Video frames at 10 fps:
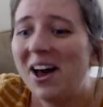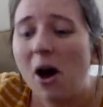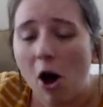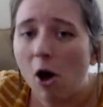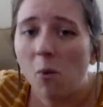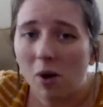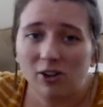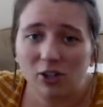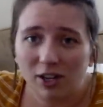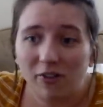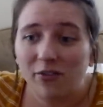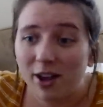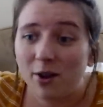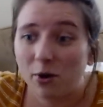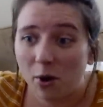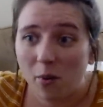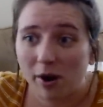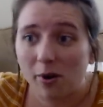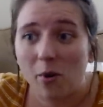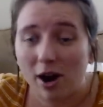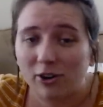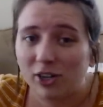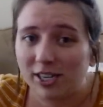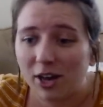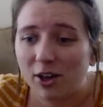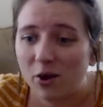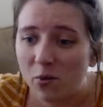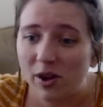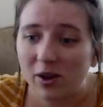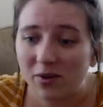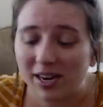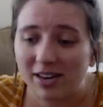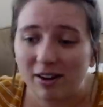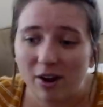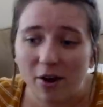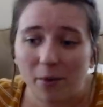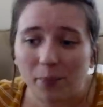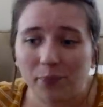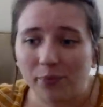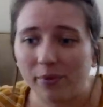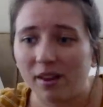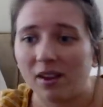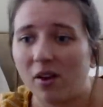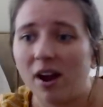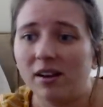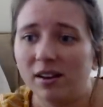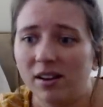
I'll watch stuff that you don't want to watch and tell you what you need to know. Okay.